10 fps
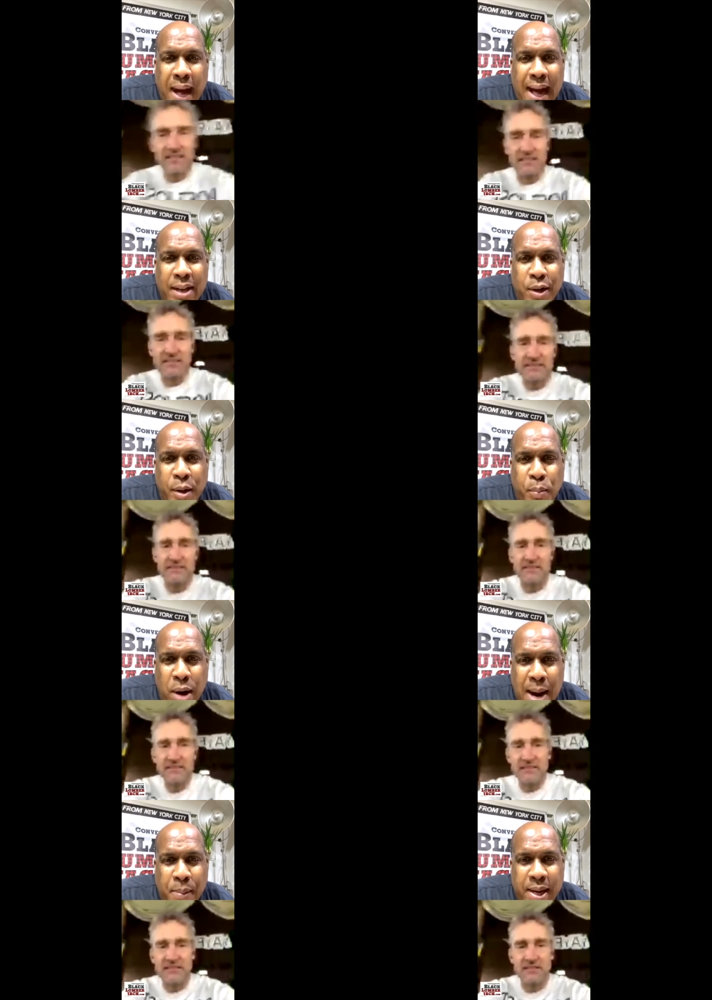Speaker 1: on the
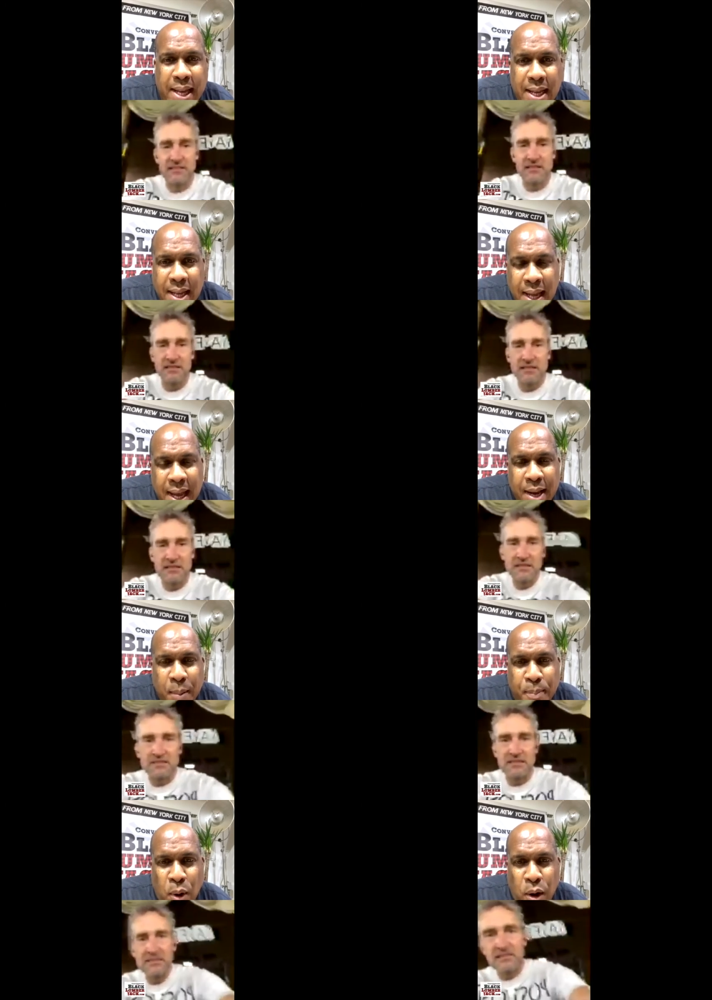property, and a
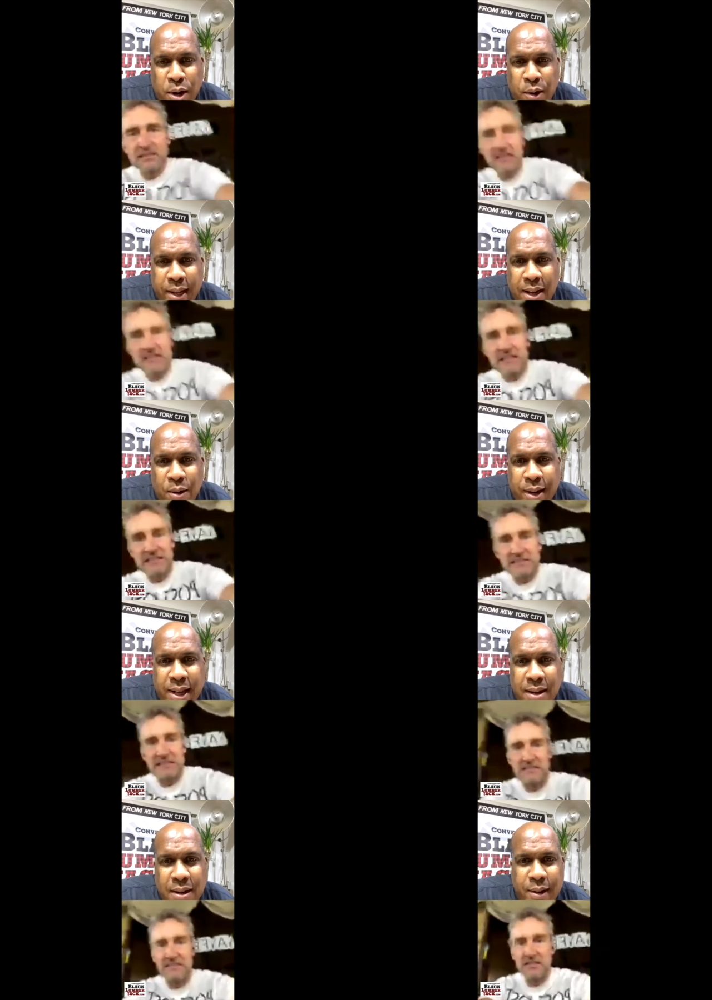barn on the on the
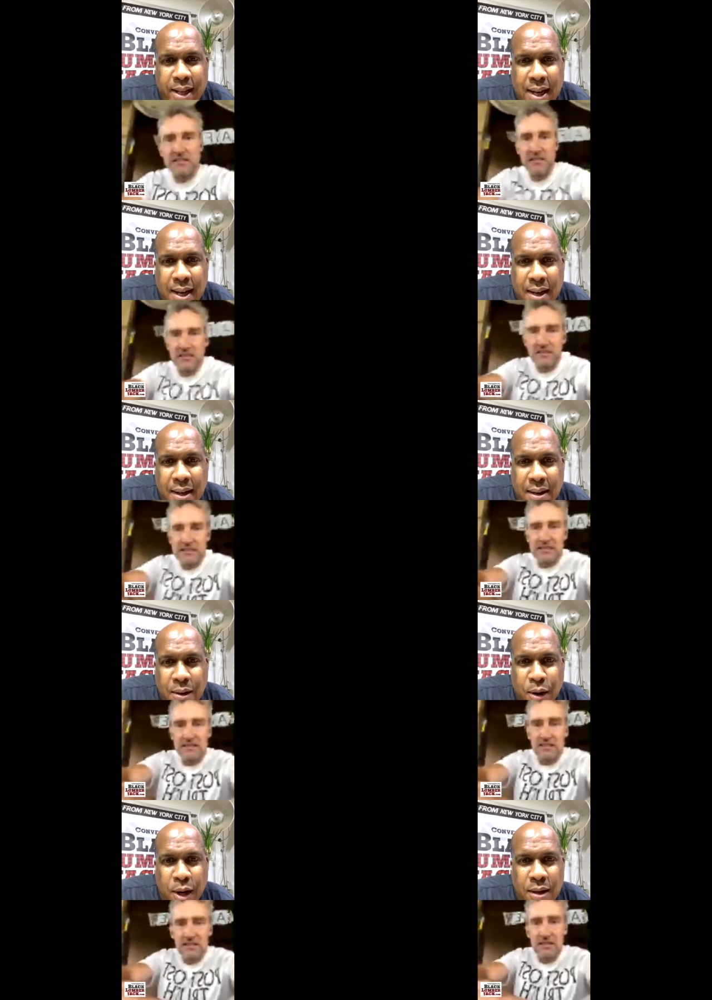on the uh, on
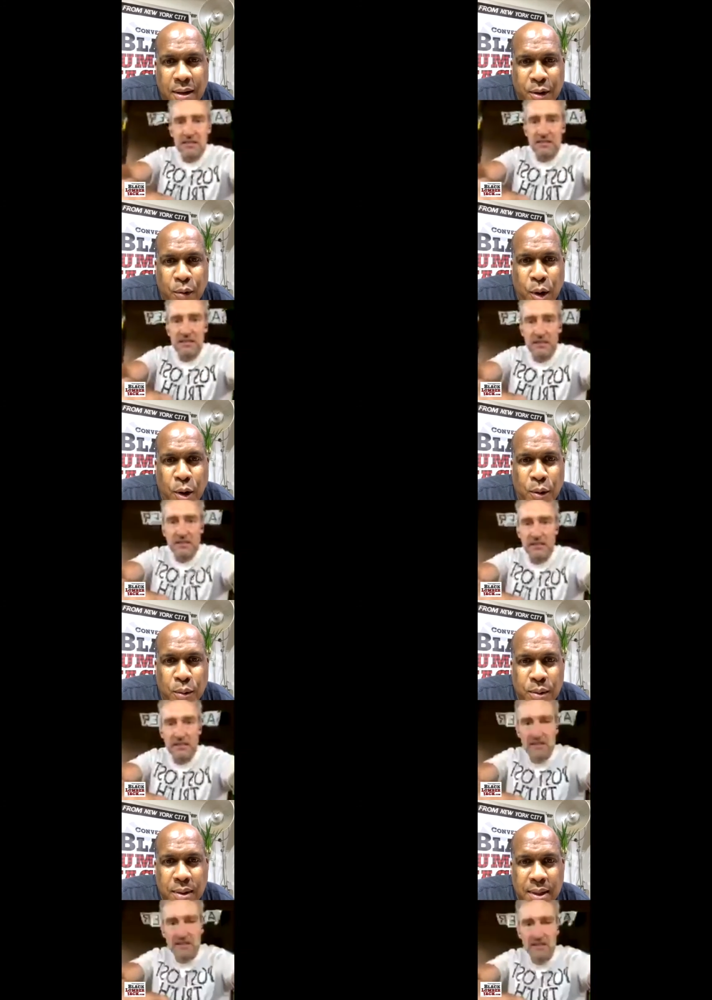a on the road.
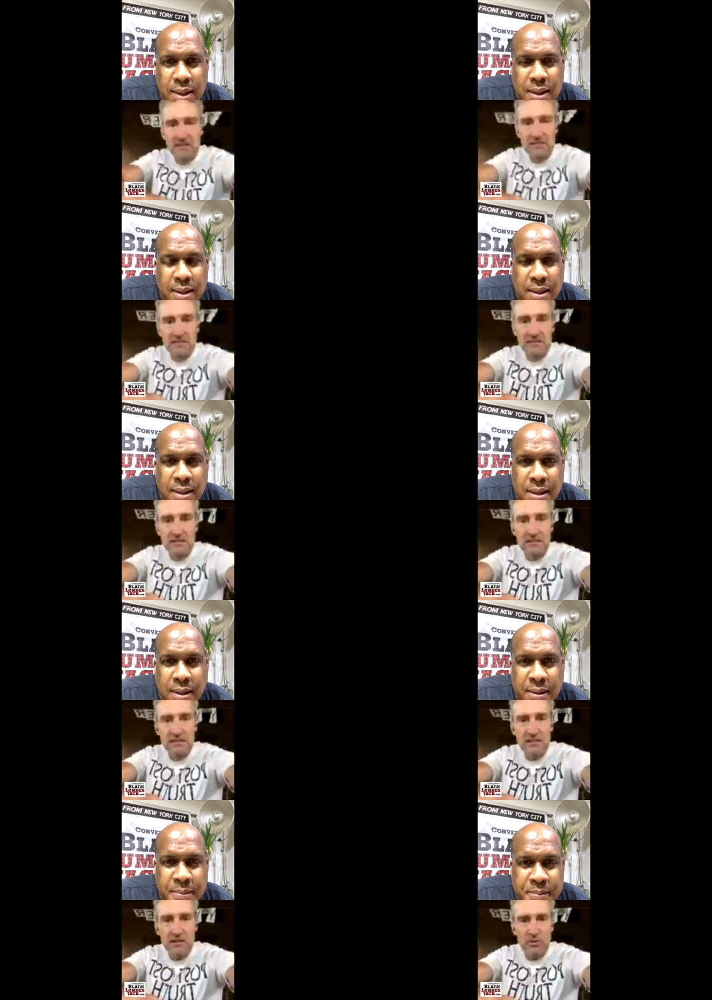
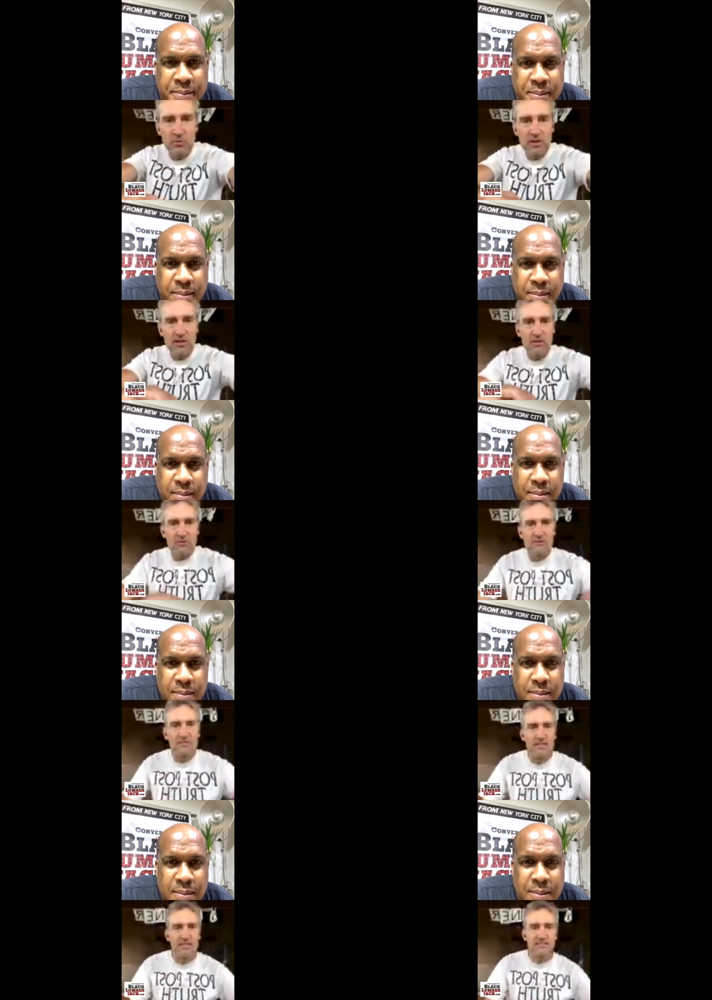
Speaker 2: Oh, oh
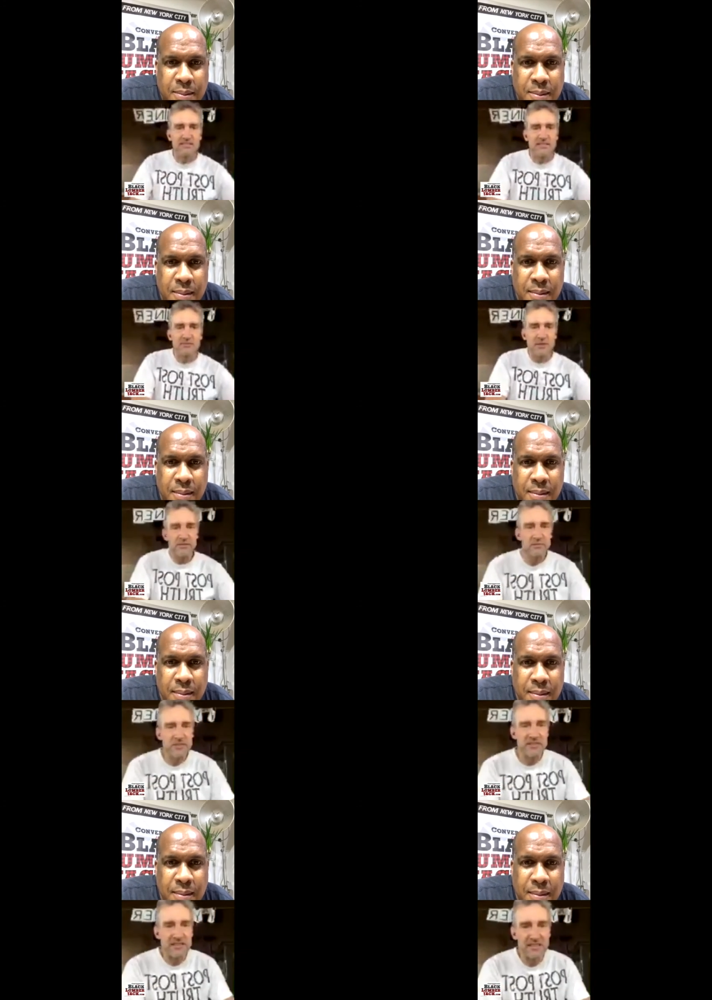yeah, that sounds very
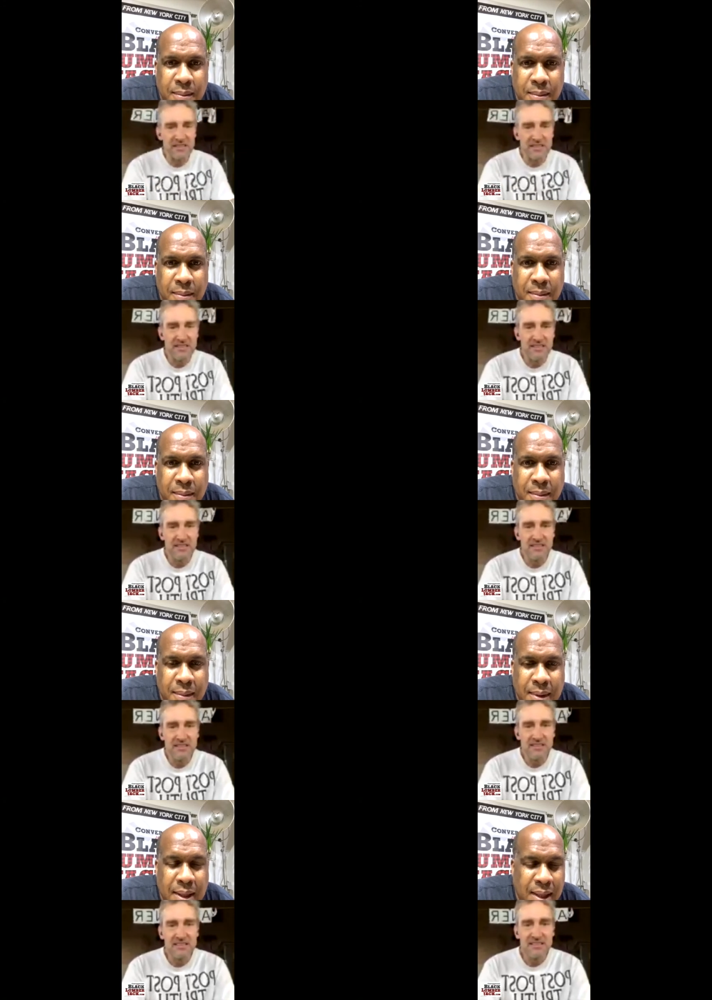familiar.
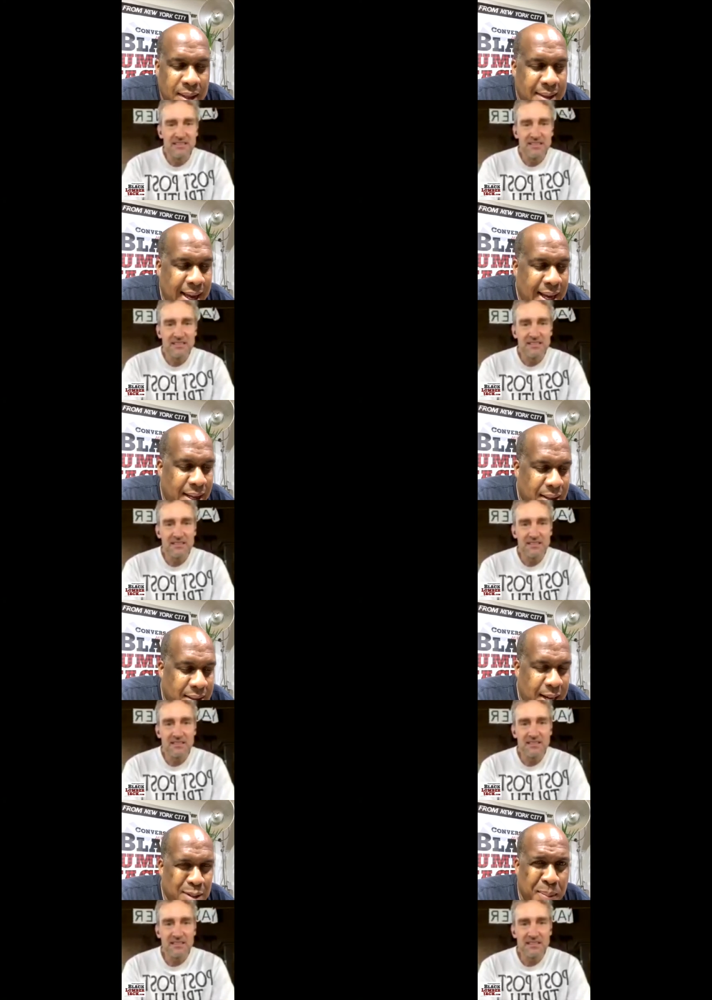
Speaker 1: Yeah, that
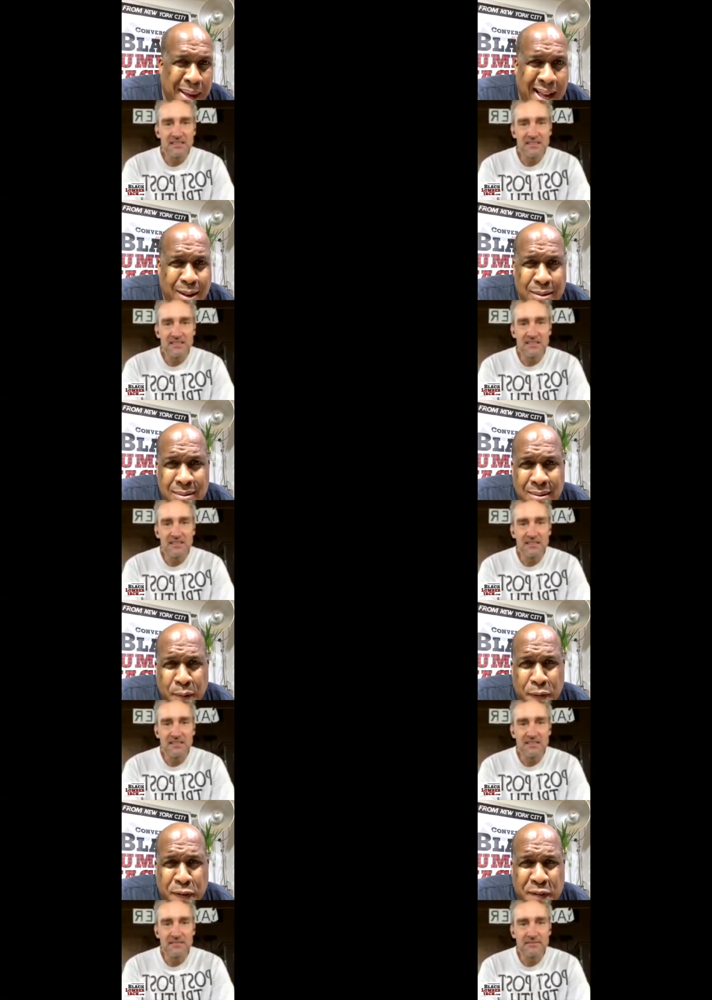was about
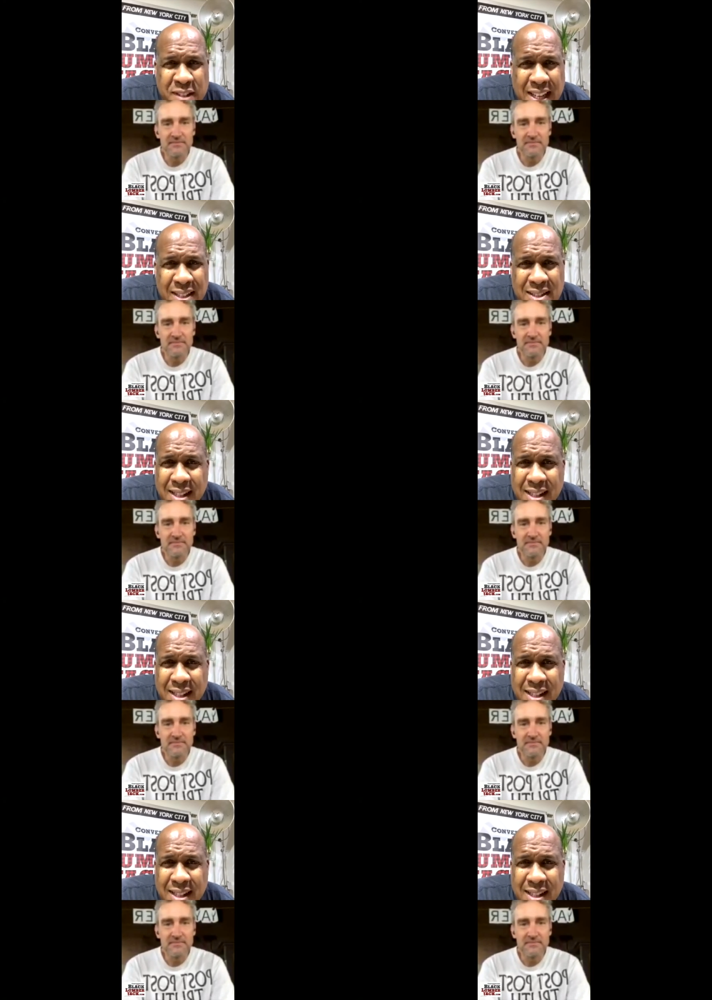15, 16